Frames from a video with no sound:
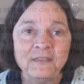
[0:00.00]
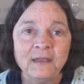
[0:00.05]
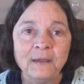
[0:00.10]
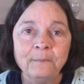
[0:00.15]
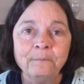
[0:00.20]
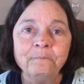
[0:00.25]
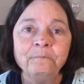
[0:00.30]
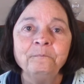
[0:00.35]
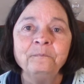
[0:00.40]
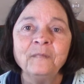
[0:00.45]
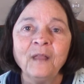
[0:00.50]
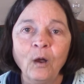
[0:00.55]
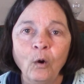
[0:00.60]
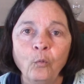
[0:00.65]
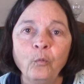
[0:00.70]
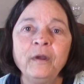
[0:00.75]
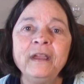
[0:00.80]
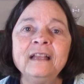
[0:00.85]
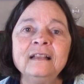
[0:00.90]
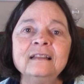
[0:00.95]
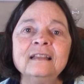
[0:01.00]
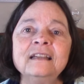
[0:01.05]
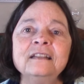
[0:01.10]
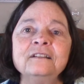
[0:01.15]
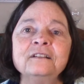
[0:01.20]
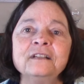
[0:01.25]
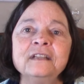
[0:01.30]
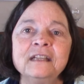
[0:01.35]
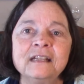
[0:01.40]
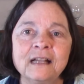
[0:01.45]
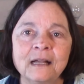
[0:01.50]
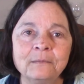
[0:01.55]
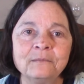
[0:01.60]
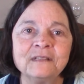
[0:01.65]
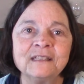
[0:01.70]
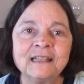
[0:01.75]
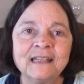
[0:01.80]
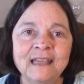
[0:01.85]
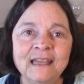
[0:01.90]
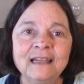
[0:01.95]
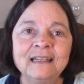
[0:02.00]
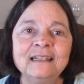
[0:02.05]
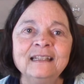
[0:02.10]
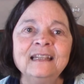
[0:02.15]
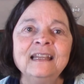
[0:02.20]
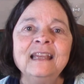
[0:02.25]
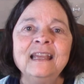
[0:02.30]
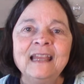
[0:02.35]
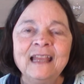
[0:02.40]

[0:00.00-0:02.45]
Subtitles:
them. A week later, he comes again,